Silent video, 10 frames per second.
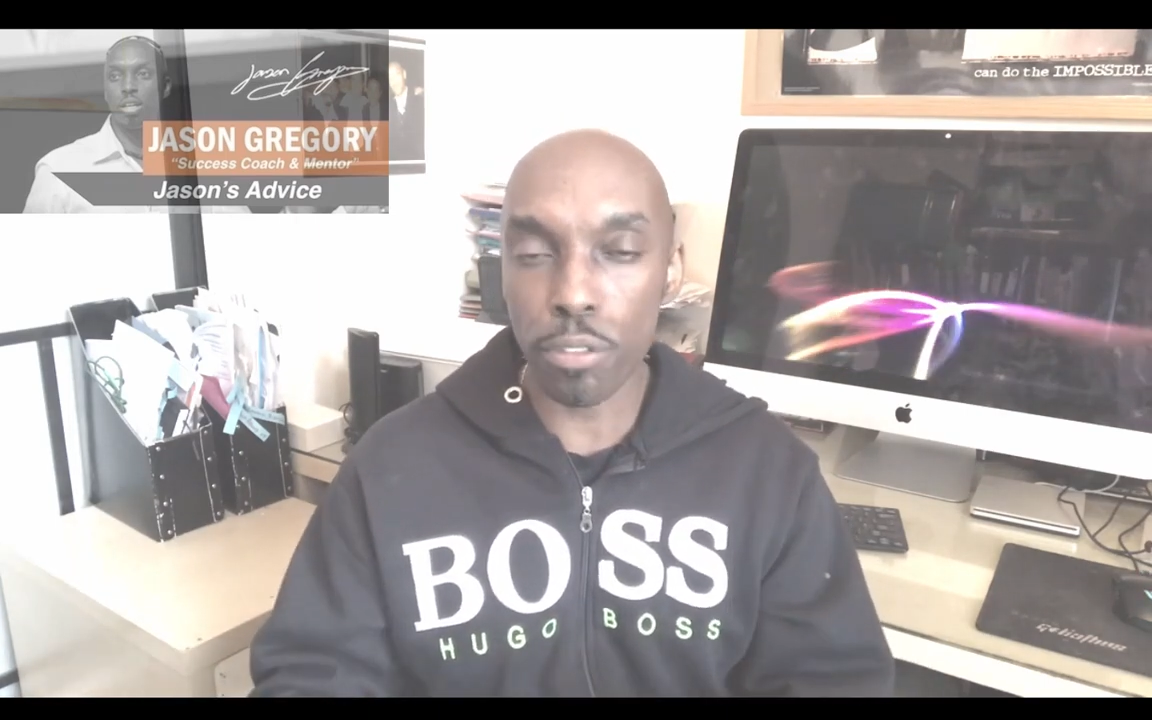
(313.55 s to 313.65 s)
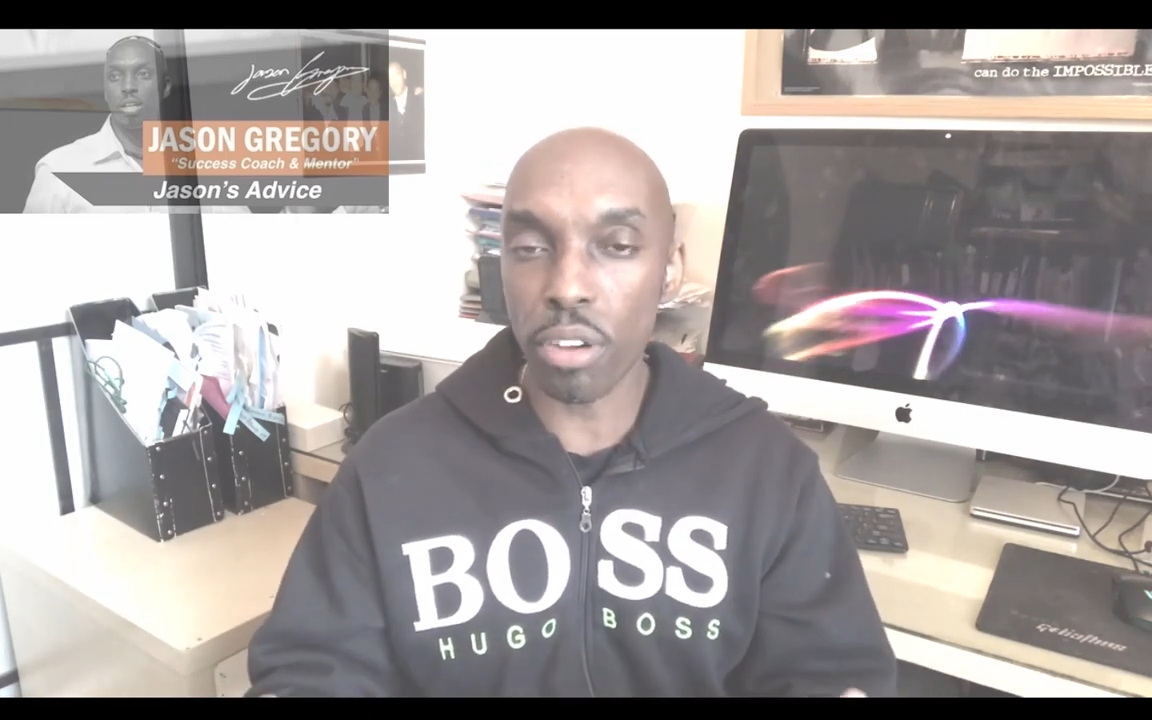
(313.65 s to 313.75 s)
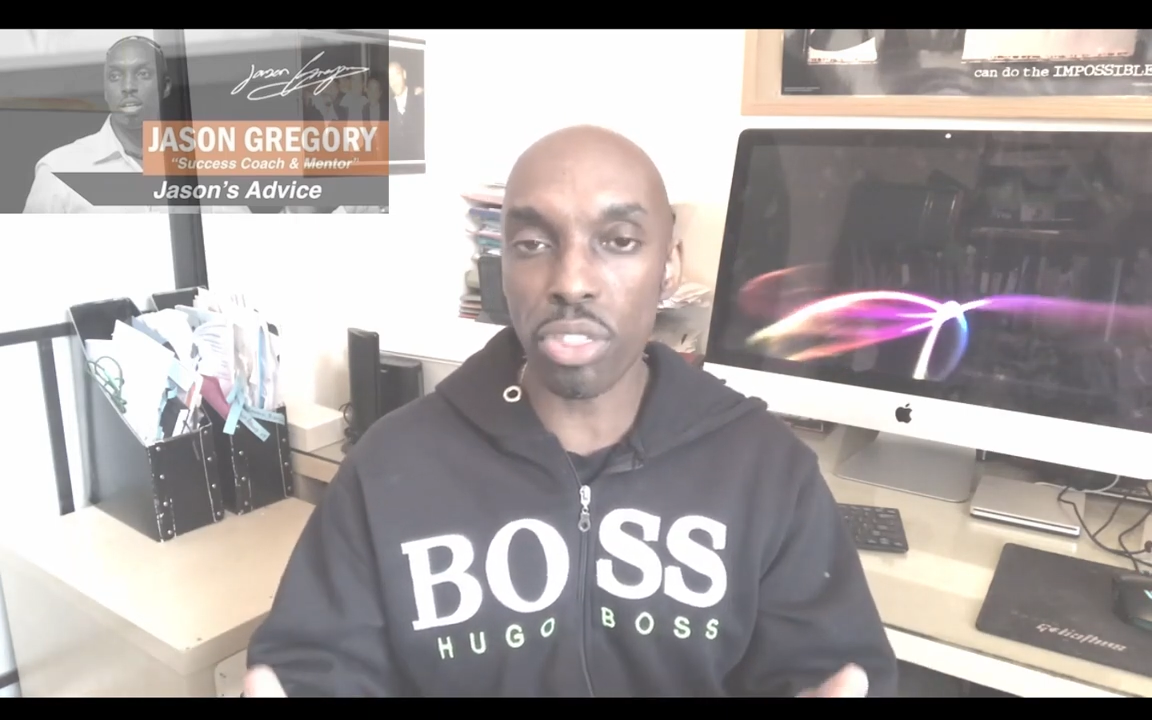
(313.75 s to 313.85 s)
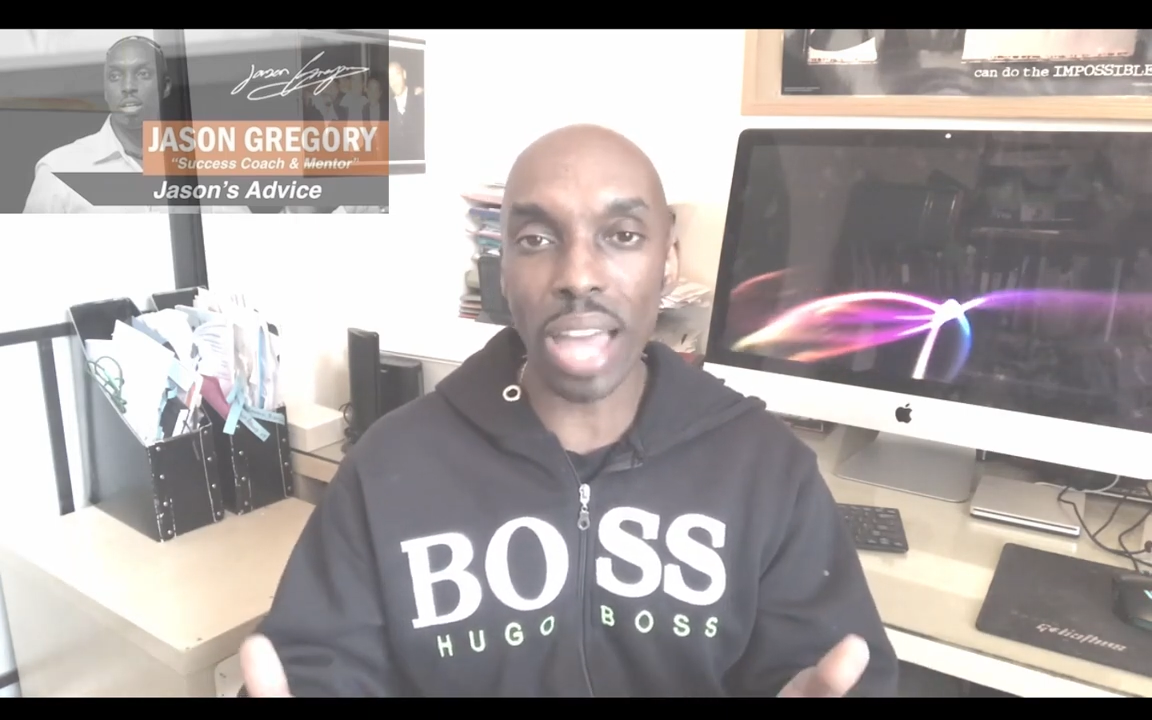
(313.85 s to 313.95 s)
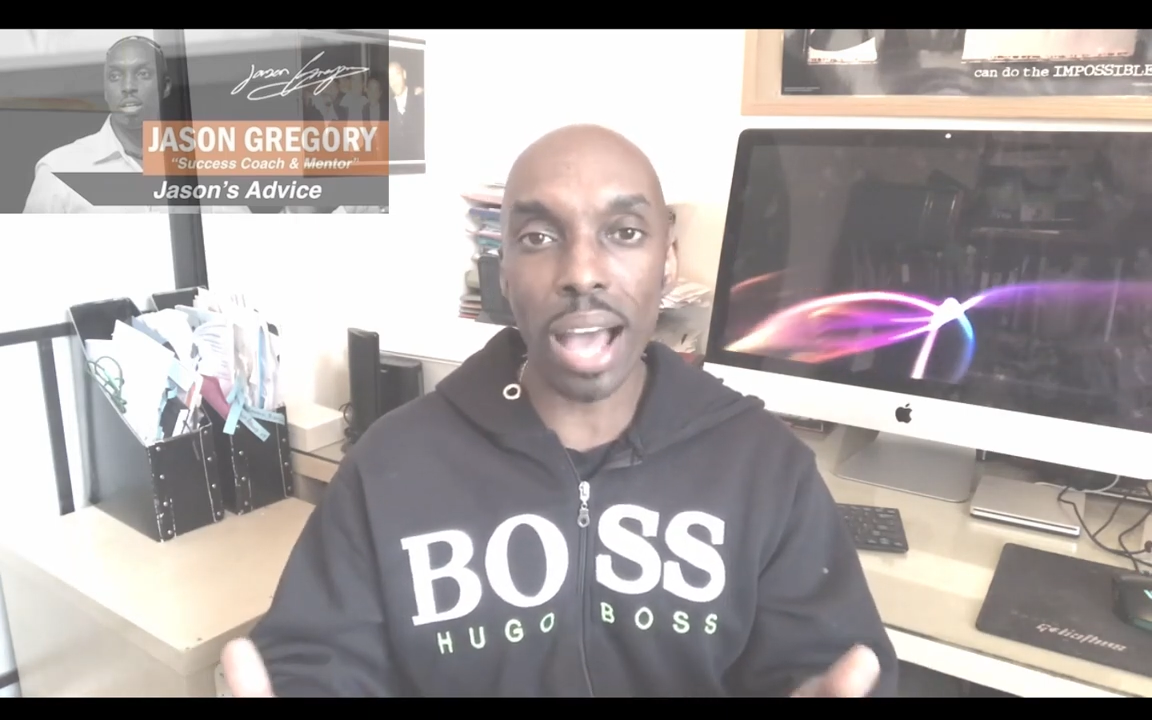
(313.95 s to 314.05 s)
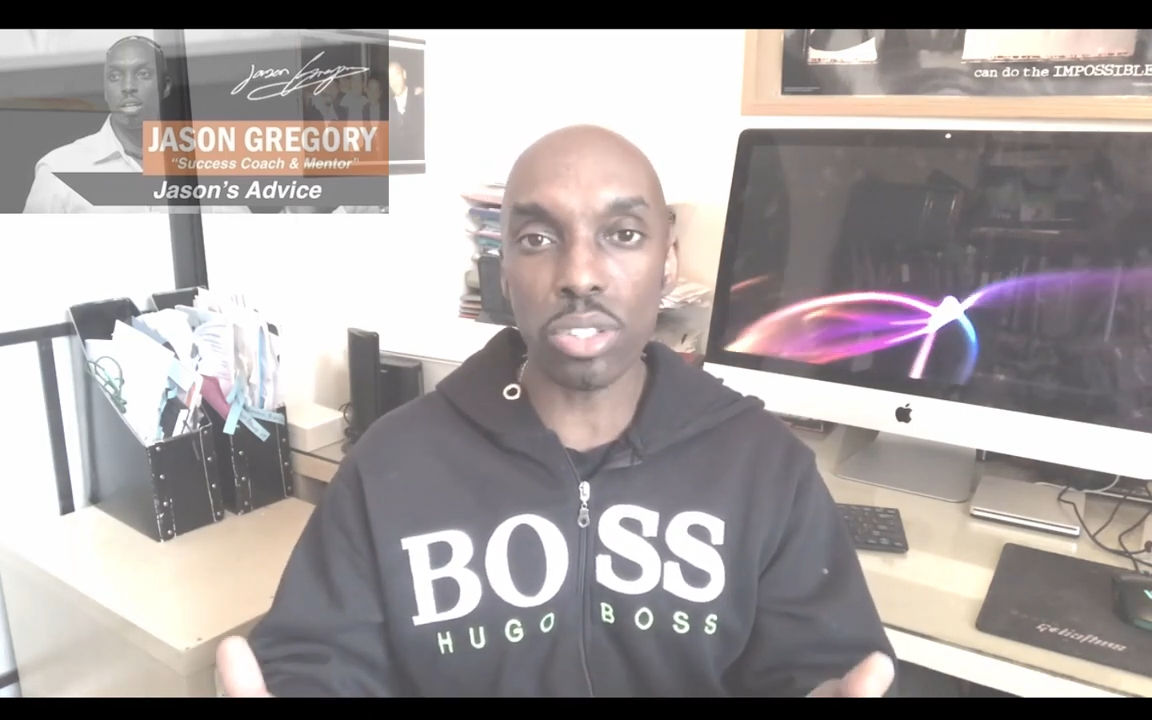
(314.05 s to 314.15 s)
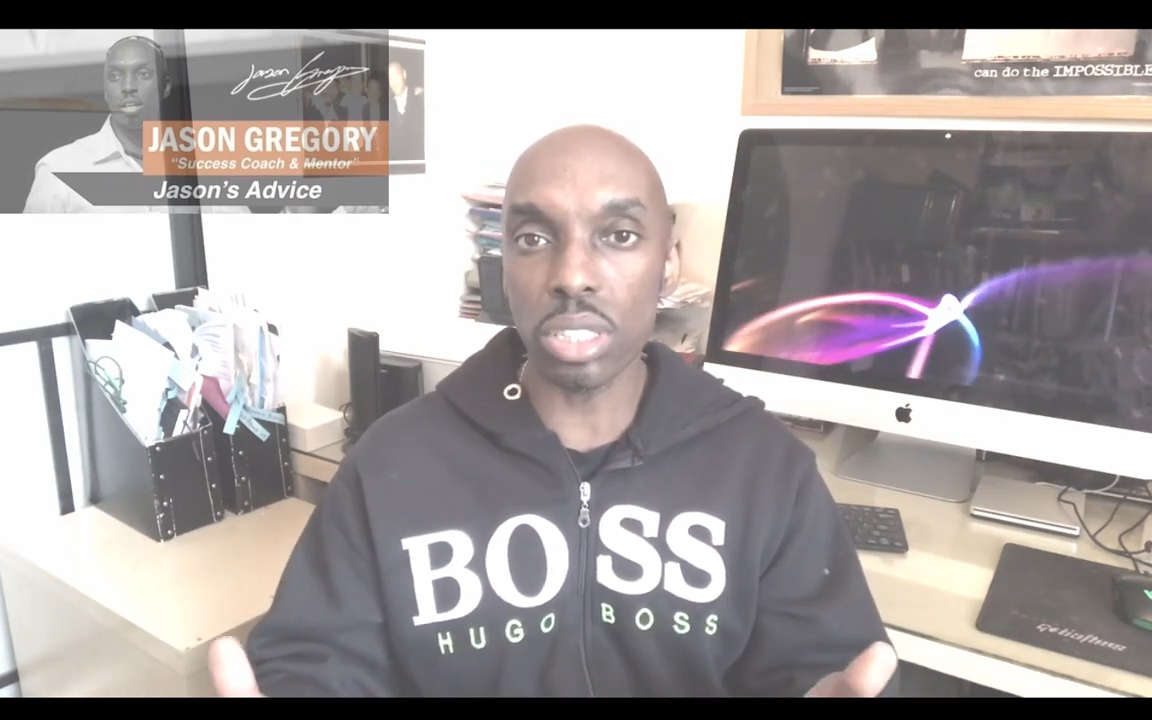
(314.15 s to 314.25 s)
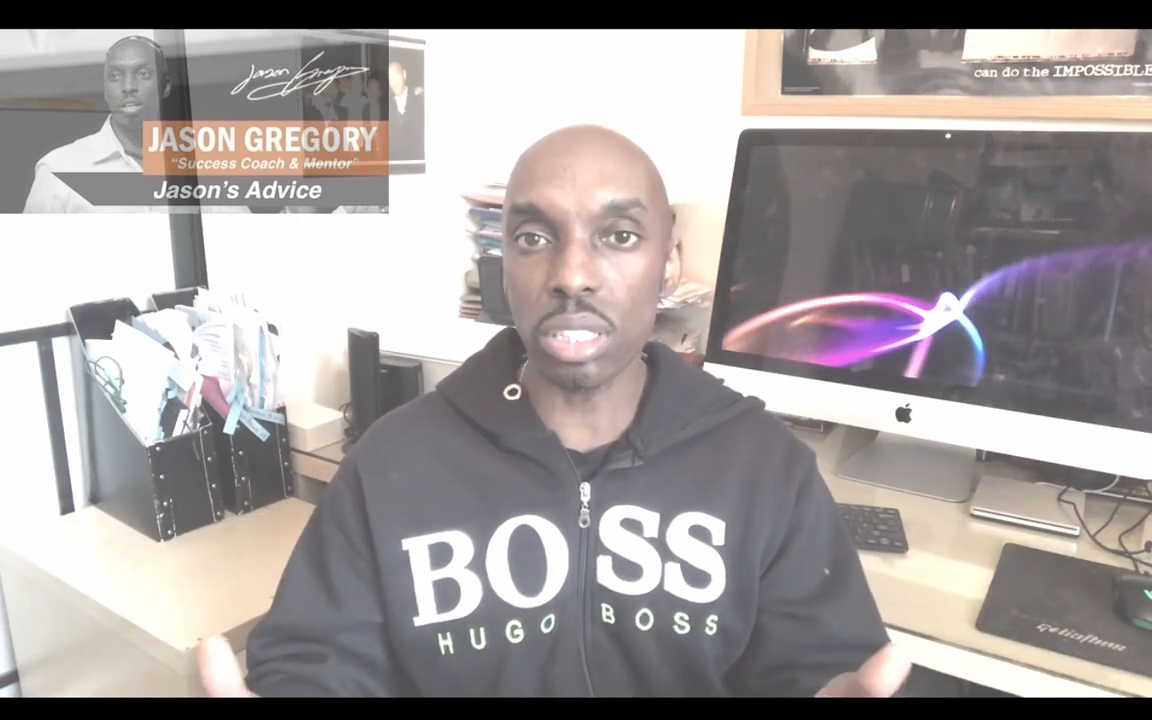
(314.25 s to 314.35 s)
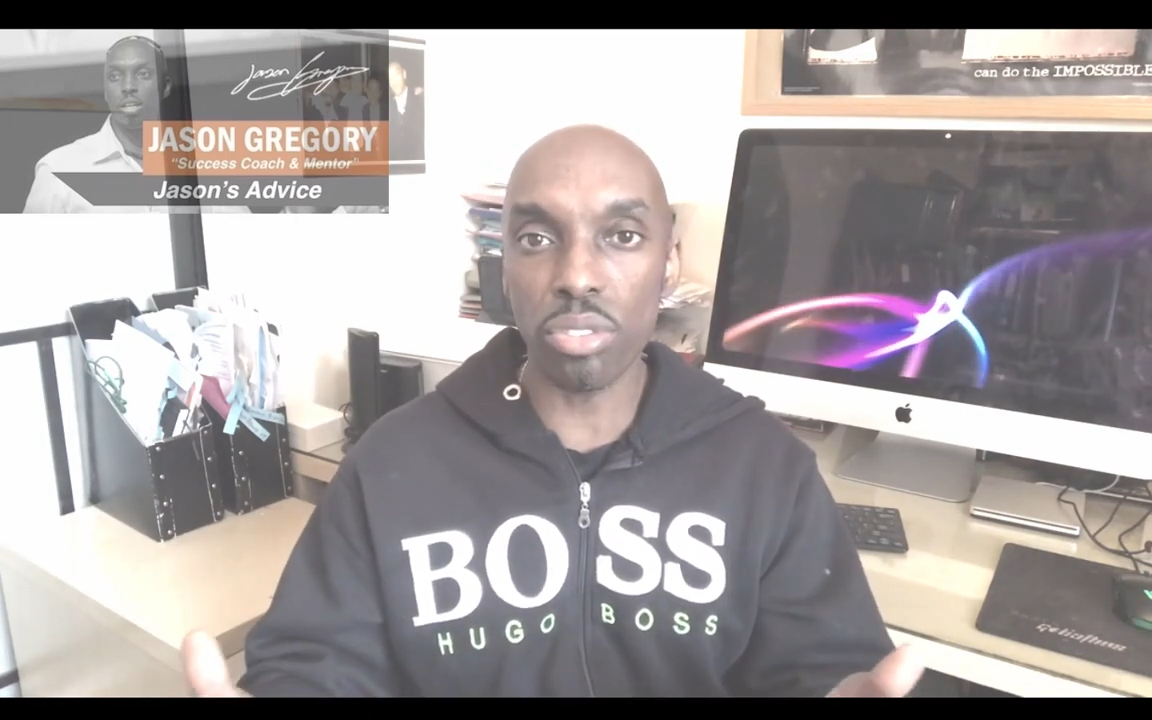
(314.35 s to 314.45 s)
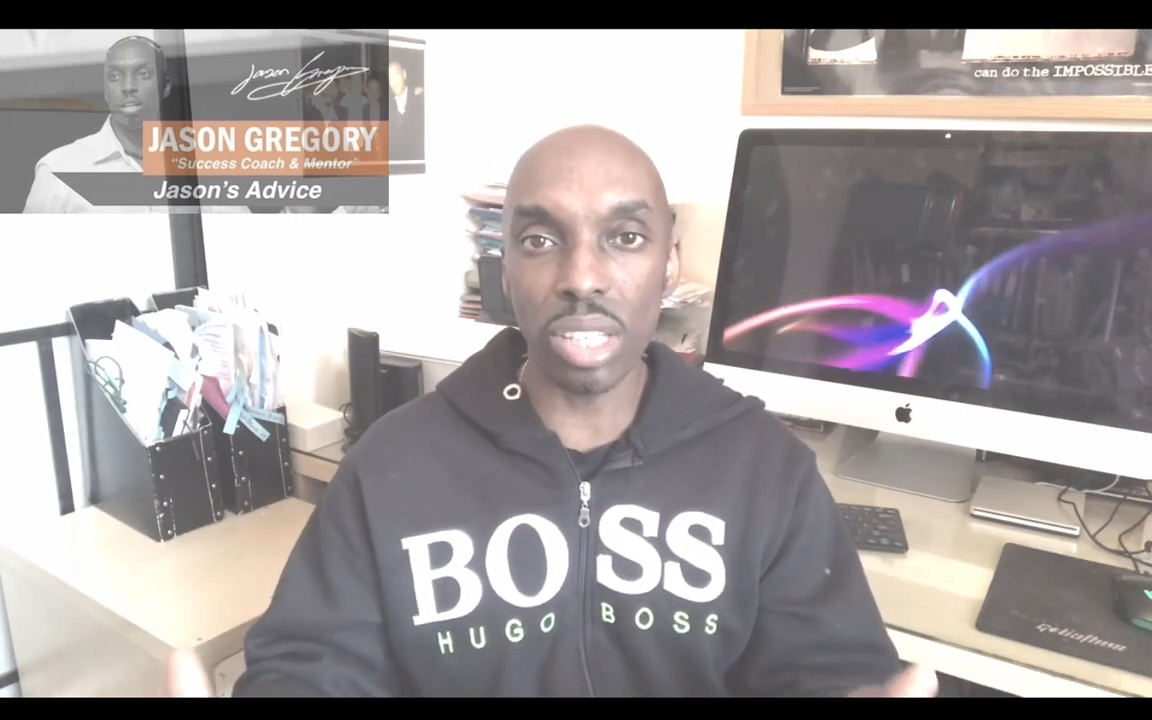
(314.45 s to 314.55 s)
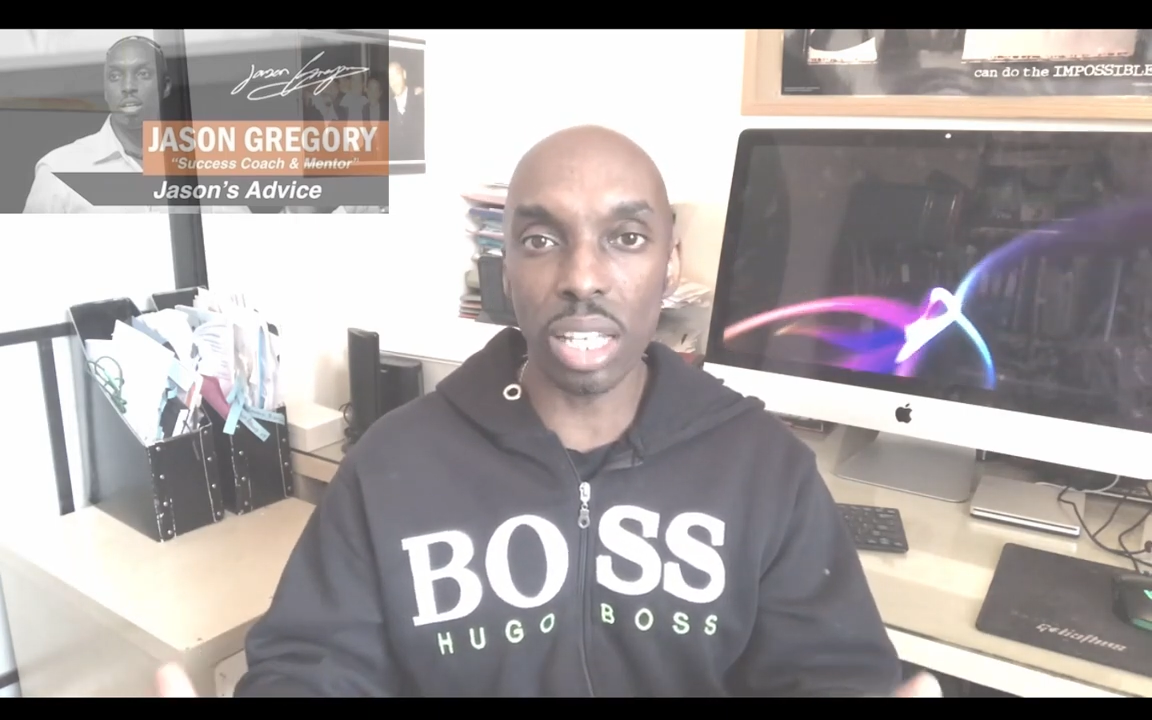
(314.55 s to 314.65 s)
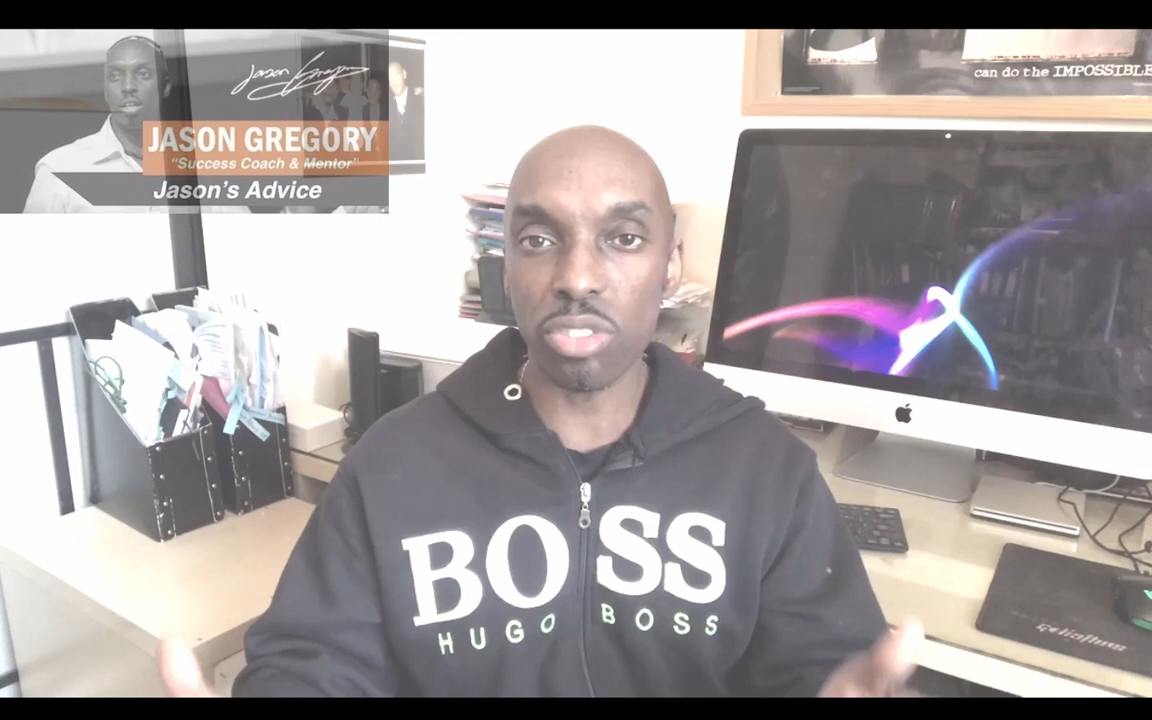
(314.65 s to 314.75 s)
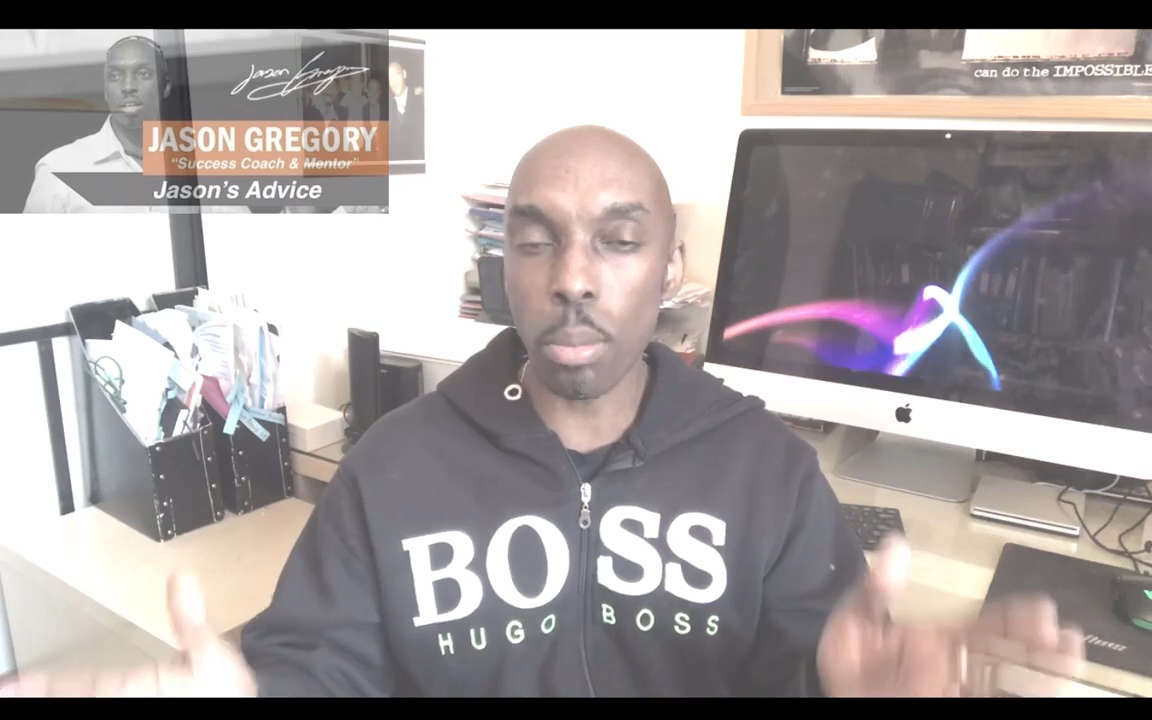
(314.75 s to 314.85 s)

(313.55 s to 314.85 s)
for thousands of years,